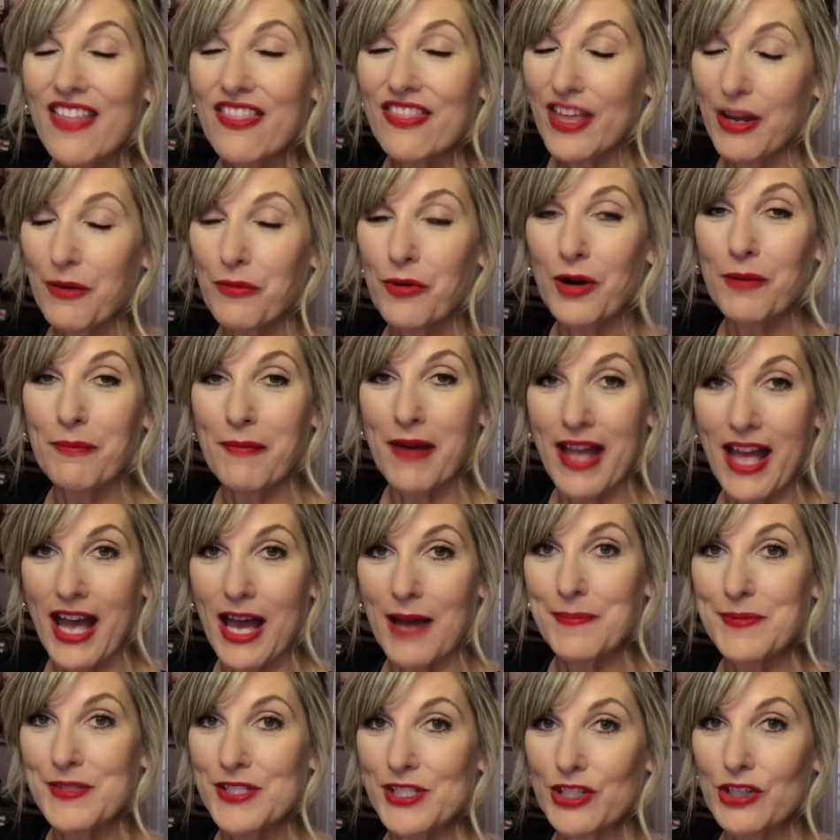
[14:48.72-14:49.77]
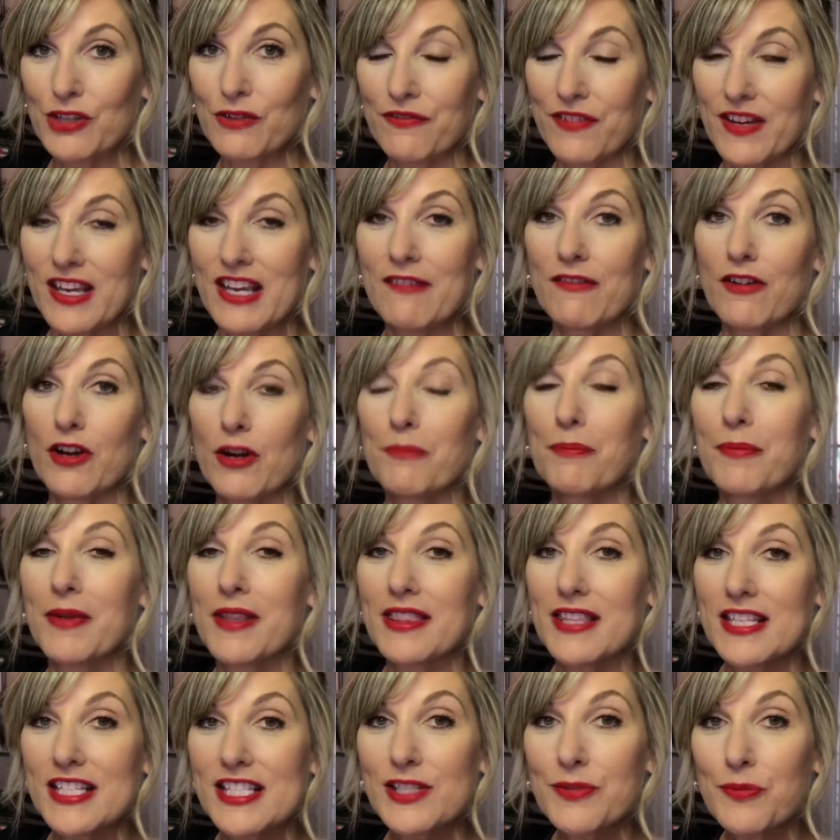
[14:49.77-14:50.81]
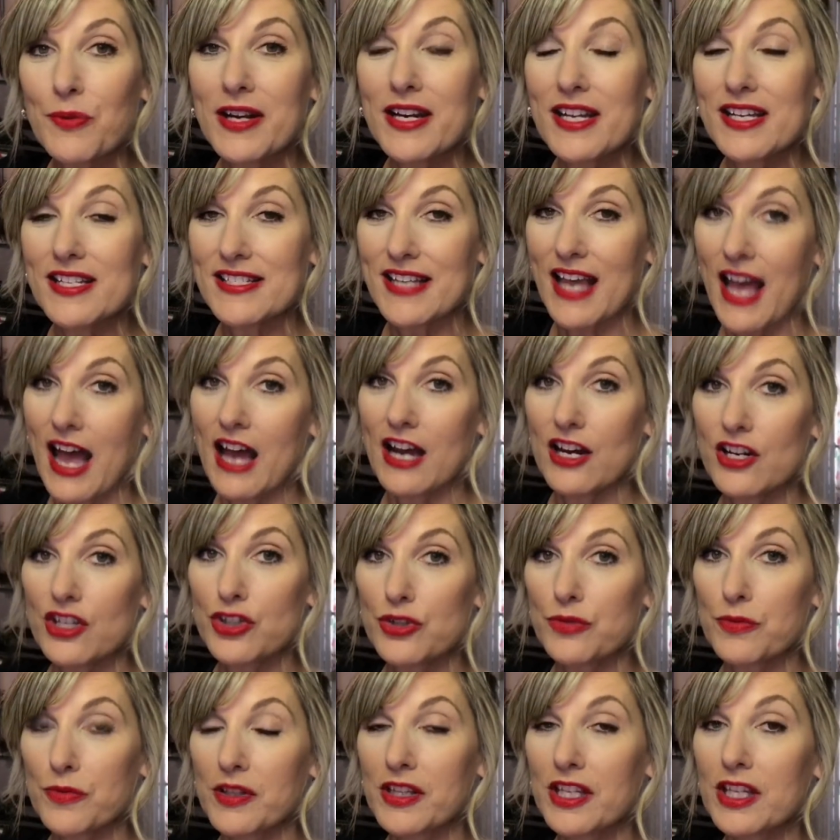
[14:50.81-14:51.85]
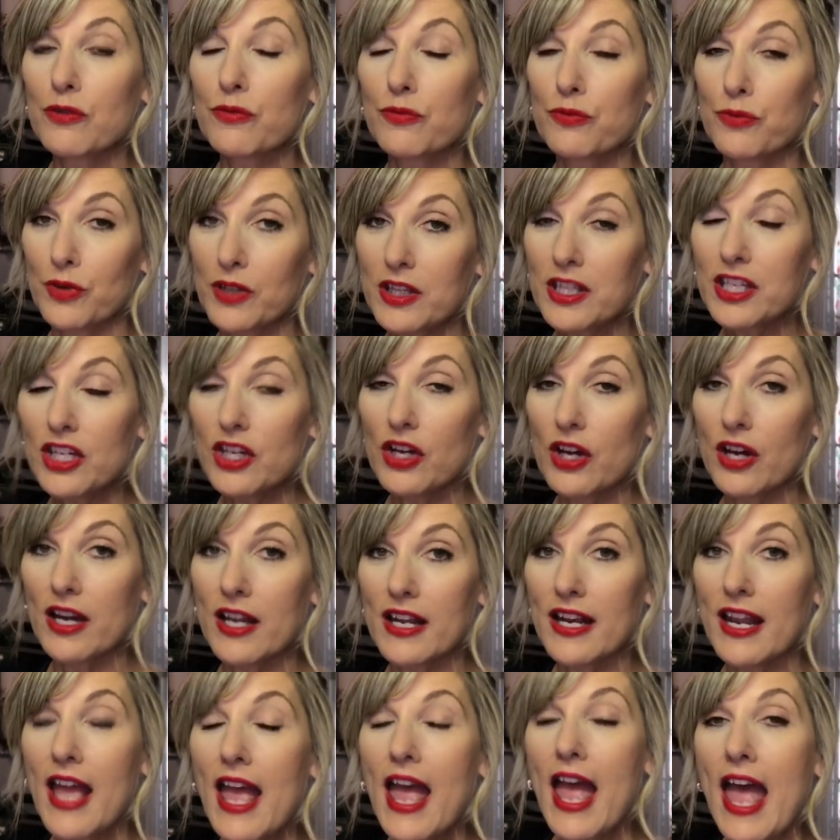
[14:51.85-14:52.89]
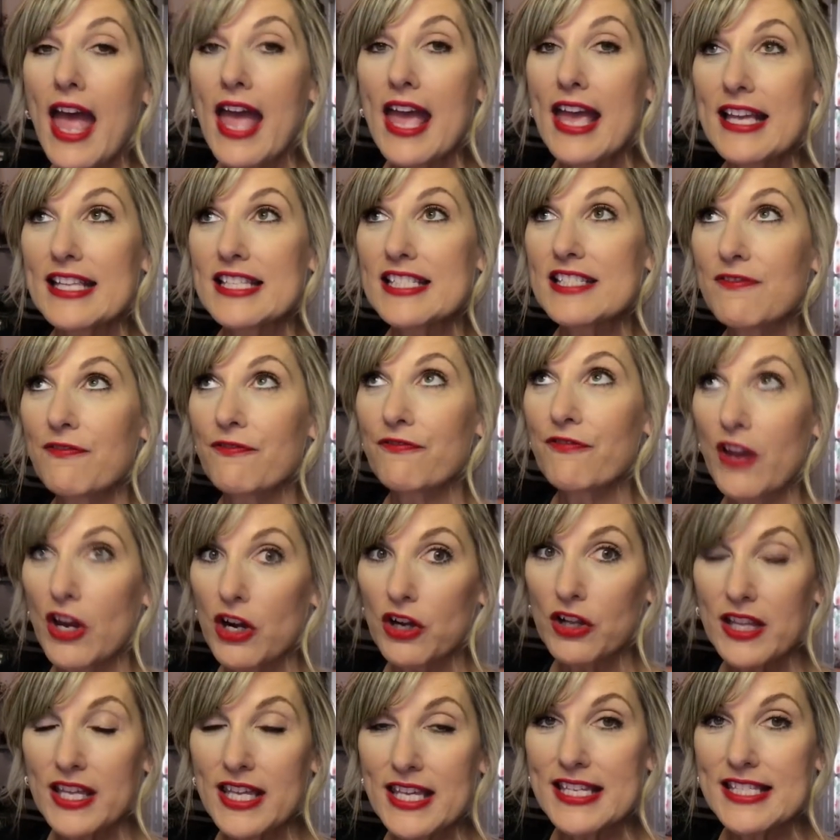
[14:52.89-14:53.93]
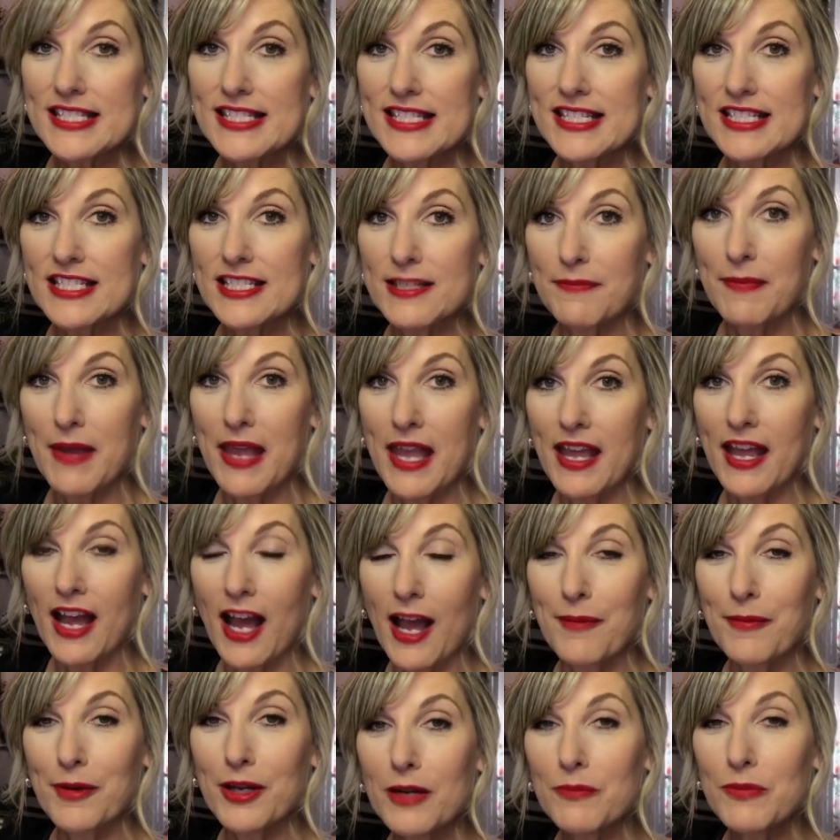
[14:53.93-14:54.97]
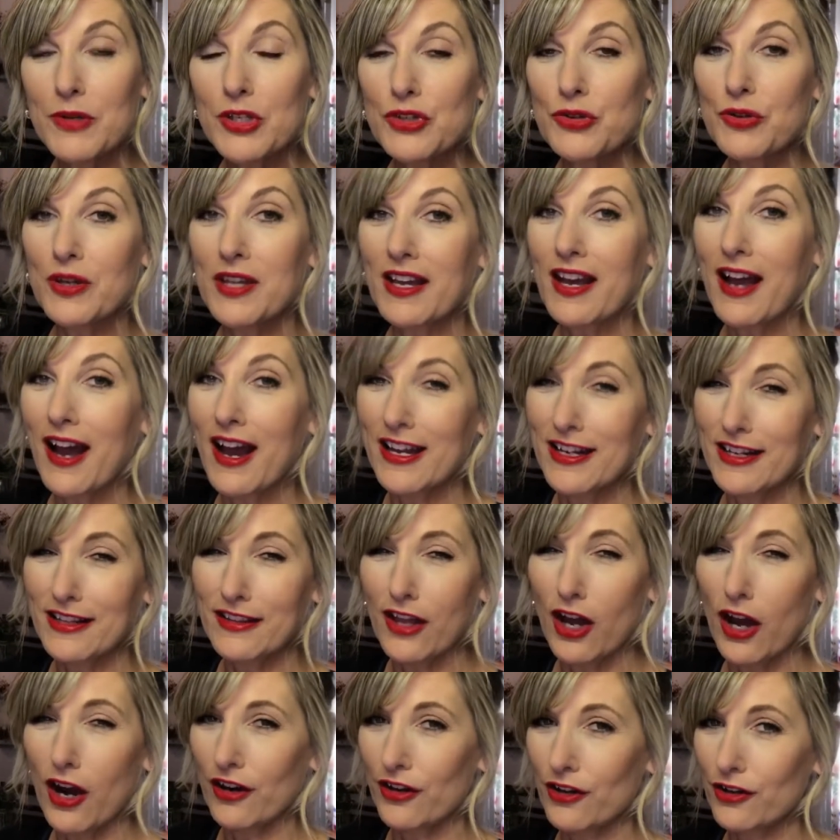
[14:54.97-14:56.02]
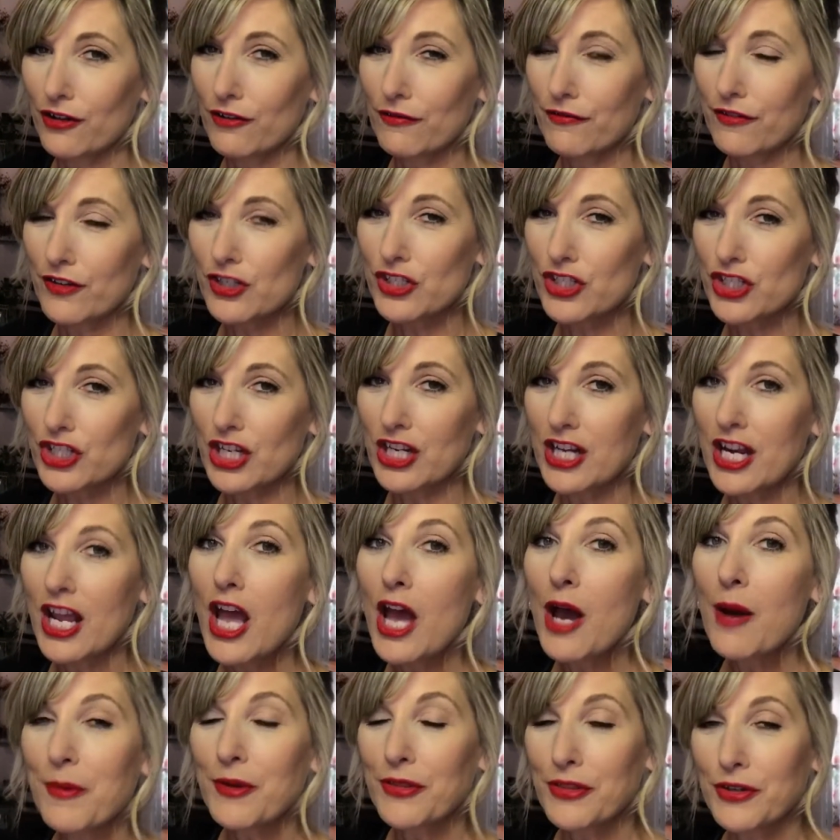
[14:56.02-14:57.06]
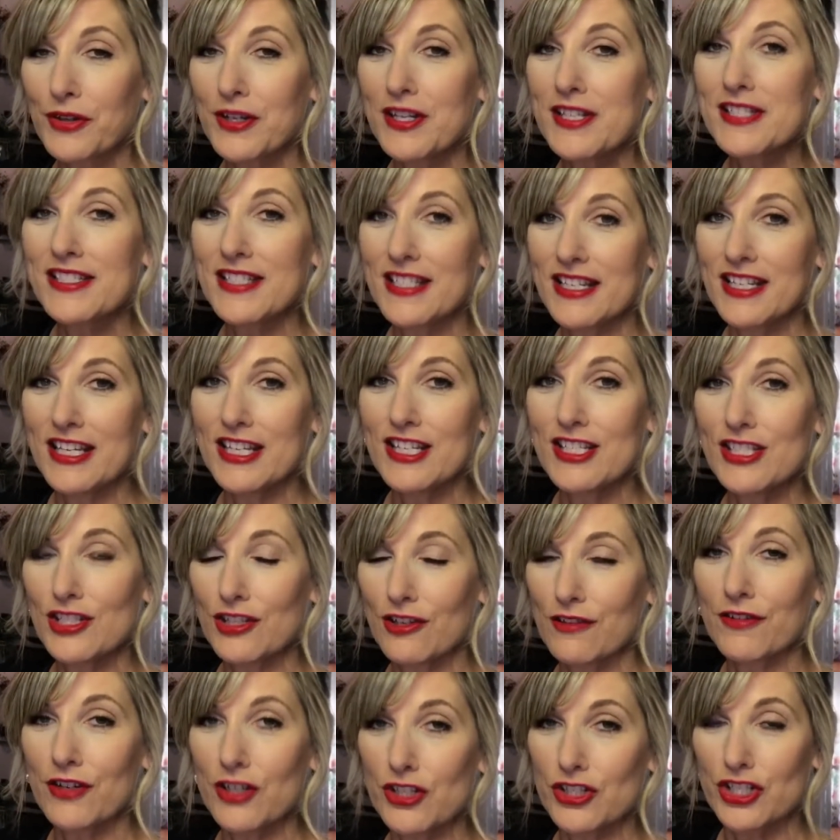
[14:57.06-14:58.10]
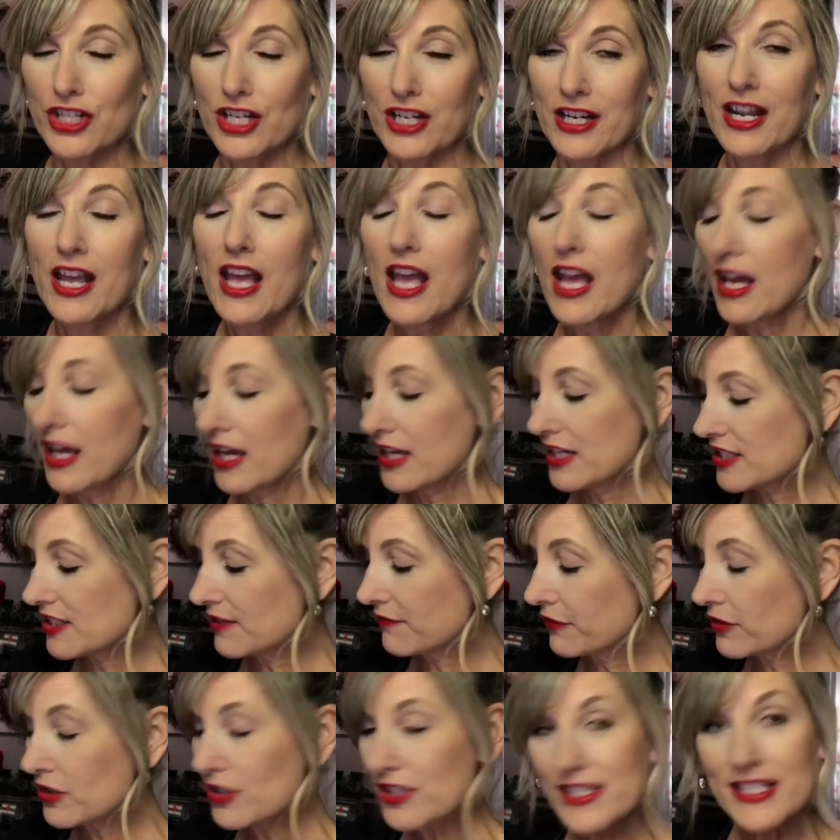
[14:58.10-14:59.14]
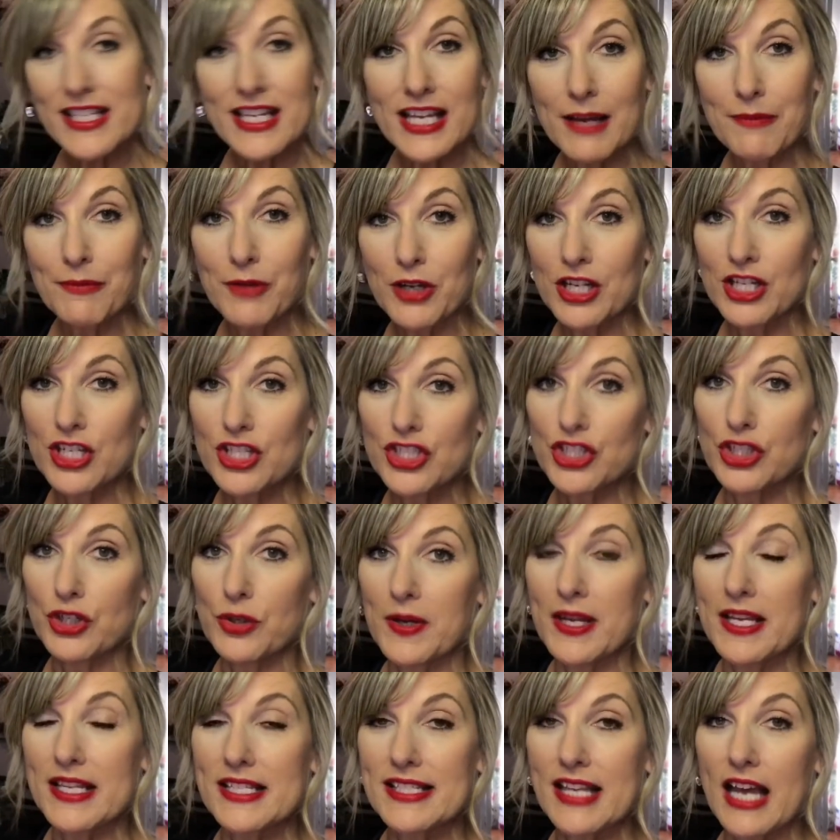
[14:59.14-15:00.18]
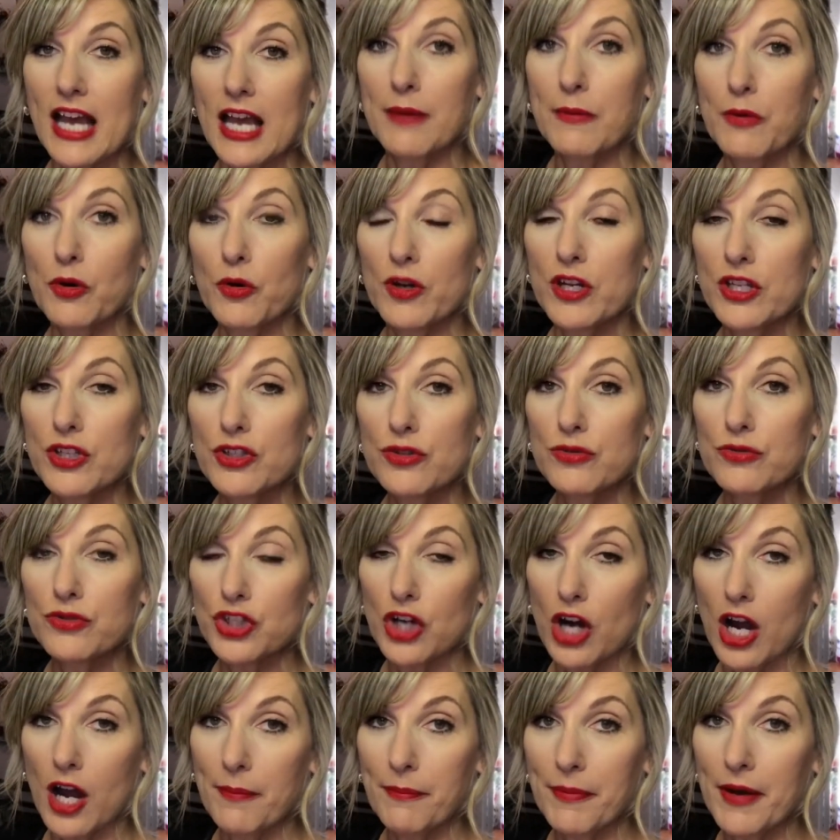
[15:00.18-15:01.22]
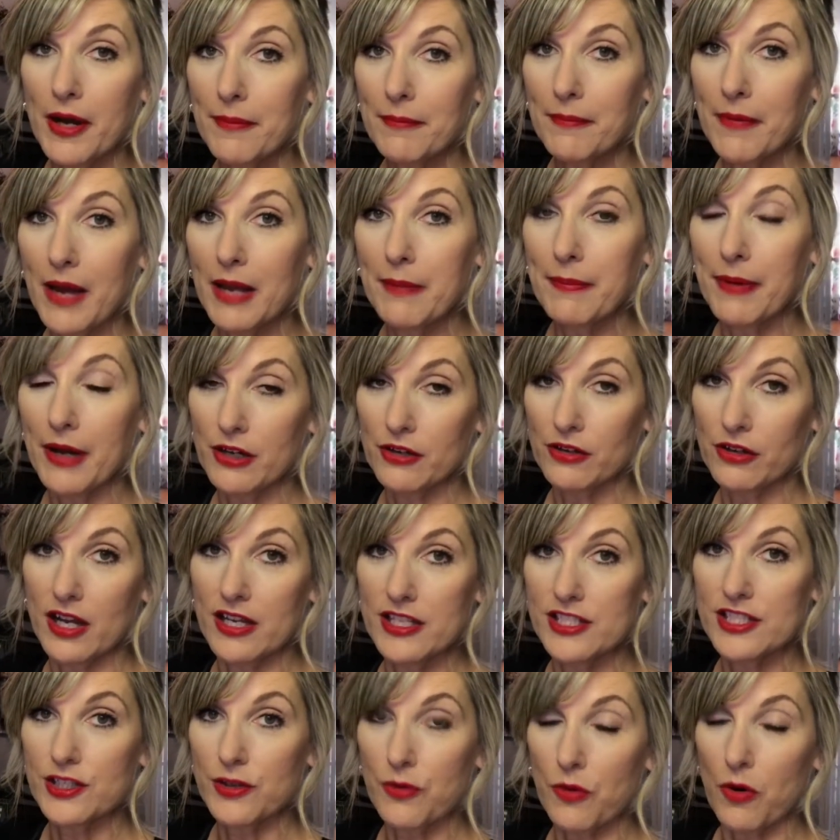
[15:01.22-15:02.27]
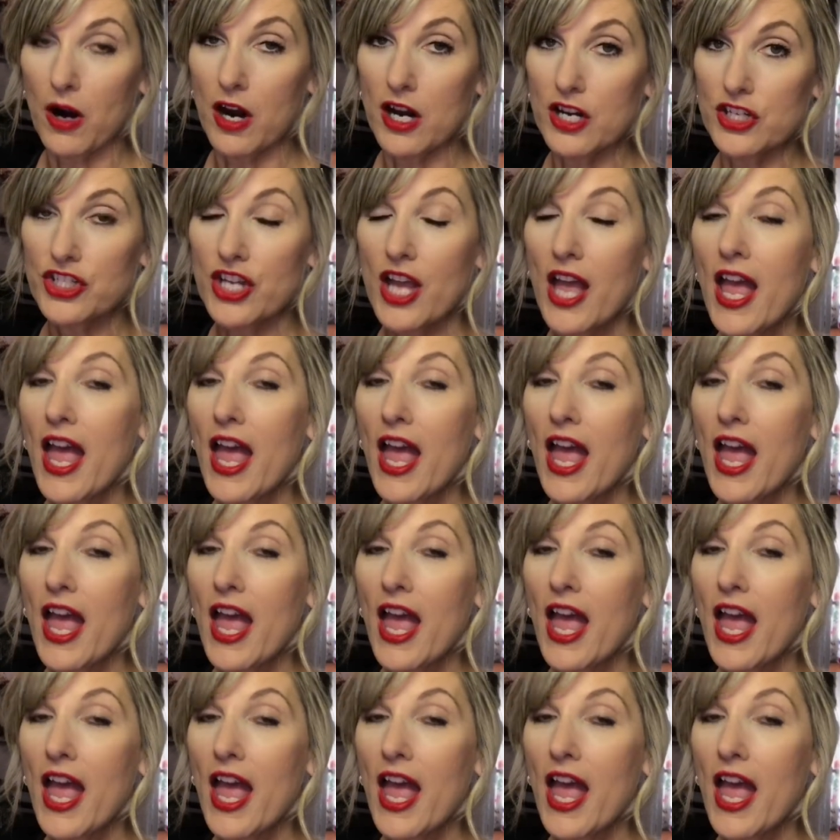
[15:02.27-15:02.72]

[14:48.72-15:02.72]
they weren't my absolute favorite, but this one is actually really good. It's fairly easy to make. I'm gonna be doing kind of the harder version, but there is an easier version. Because the first thing I'm gonna do is I'm going to chop up my butternut squash